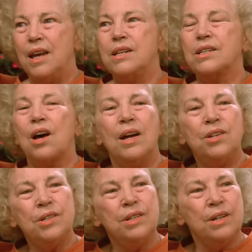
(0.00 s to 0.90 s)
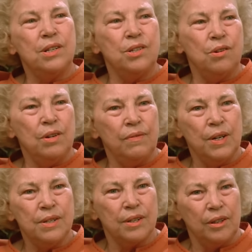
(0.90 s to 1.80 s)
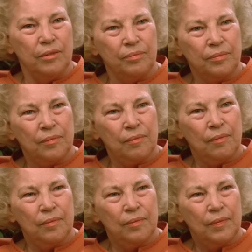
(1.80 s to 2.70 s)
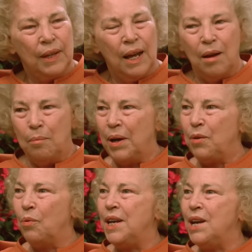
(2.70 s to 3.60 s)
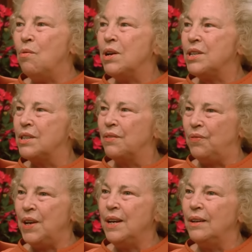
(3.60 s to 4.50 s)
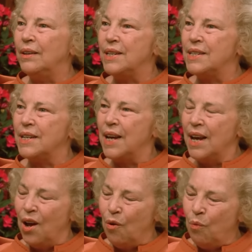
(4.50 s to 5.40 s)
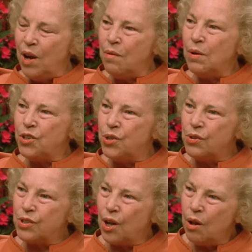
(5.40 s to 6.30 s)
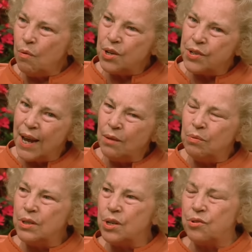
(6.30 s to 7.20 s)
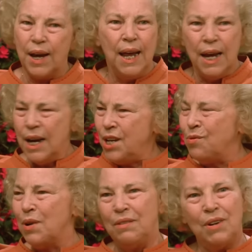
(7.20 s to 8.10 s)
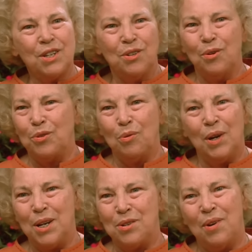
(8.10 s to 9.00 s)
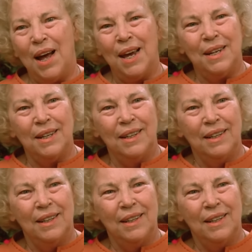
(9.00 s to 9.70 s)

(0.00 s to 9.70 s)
His consciousness is universal. But what he wants to feel is that we will choose always that which is right. Each one of us knows what is right.